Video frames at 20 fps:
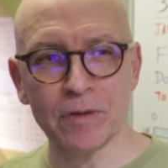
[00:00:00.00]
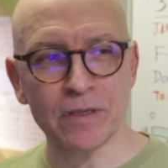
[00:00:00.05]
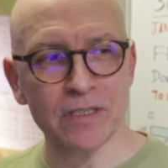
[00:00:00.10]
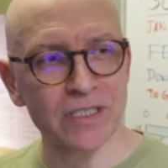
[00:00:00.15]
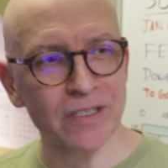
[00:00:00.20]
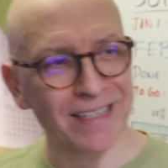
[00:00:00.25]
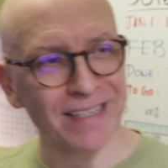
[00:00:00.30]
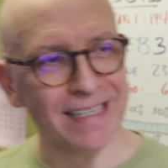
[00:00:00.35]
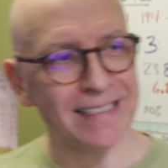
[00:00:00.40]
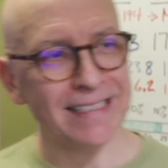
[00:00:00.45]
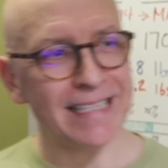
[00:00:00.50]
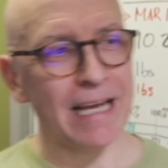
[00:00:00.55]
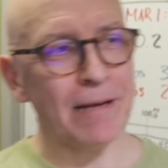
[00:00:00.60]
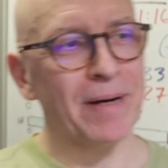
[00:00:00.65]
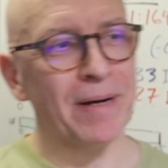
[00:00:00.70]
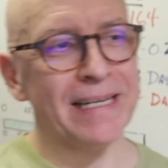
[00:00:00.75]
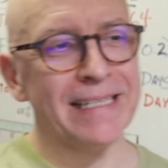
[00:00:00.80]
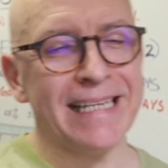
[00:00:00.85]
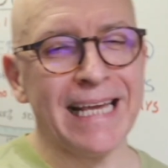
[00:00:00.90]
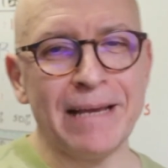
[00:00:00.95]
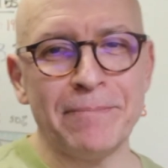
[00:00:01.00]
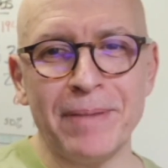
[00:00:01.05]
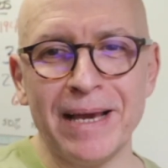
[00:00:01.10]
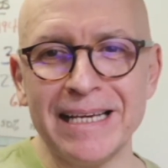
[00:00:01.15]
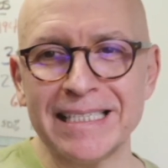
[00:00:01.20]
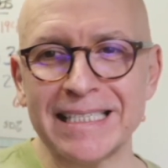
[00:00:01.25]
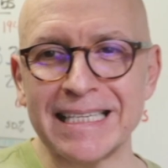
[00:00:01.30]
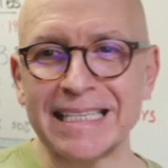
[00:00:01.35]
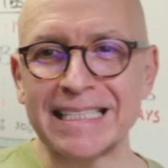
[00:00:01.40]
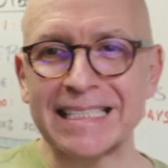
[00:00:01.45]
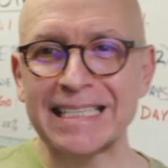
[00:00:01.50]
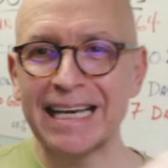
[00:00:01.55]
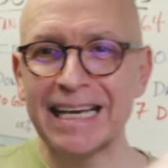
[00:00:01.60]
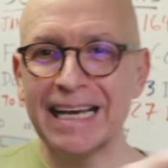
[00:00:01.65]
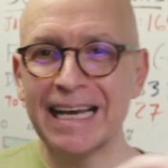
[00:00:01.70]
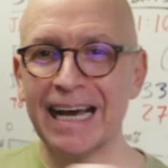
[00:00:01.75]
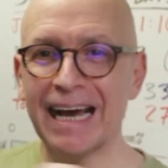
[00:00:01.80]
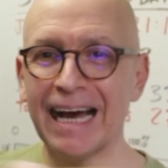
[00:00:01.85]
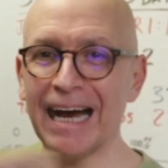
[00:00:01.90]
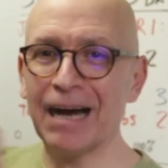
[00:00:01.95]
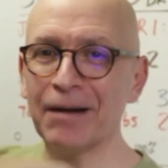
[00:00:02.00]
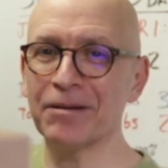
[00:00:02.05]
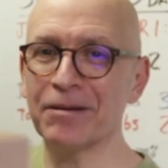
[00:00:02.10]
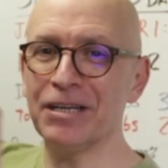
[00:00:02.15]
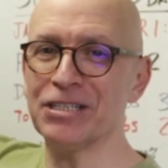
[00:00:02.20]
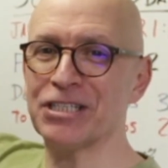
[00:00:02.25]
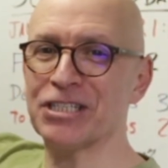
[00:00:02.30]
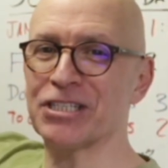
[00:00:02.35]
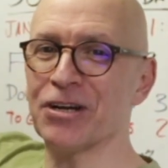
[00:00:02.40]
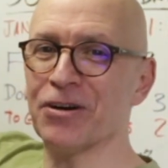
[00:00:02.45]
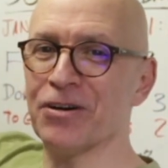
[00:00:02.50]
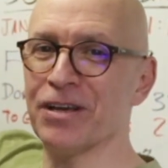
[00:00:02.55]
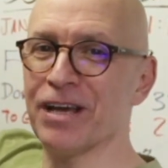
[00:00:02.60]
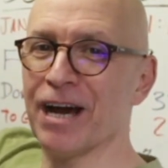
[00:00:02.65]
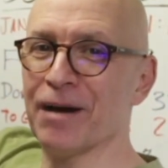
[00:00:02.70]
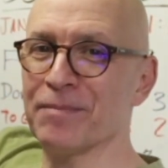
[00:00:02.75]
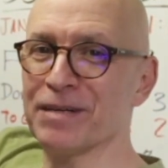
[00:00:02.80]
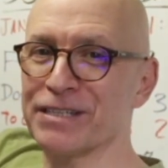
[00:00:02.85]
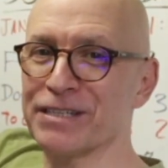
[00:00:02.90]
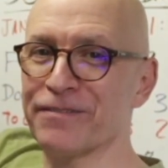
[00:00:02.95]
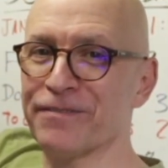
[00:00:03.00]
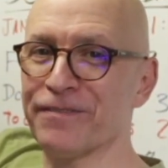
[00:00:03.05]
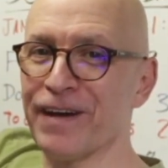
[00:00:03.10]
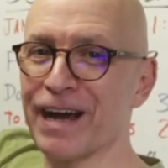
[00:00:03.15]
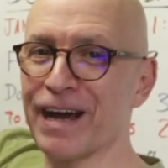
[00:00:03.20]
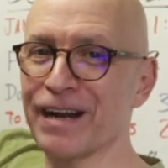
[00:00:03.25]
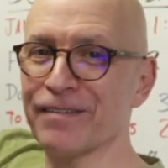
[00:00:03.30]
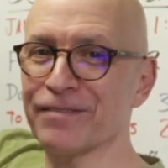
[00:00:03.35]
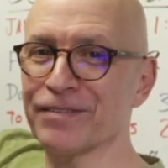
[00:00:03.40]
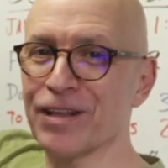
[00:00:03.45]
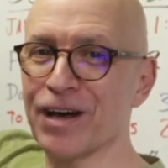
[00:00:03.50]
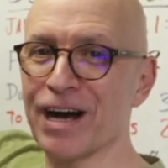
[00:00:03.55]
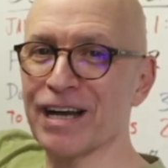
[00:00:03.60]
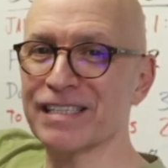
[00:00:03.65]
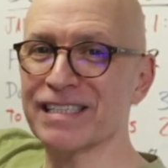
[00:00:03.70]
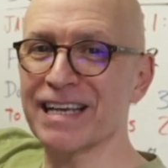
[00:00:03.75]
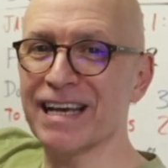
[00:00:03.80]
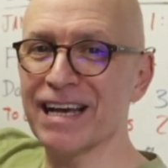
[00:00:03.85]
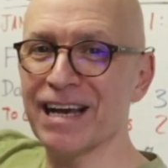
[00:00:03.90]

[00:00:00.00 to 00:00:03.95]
So on a day-by-day basis, I'm going to show you how much fat I've lost.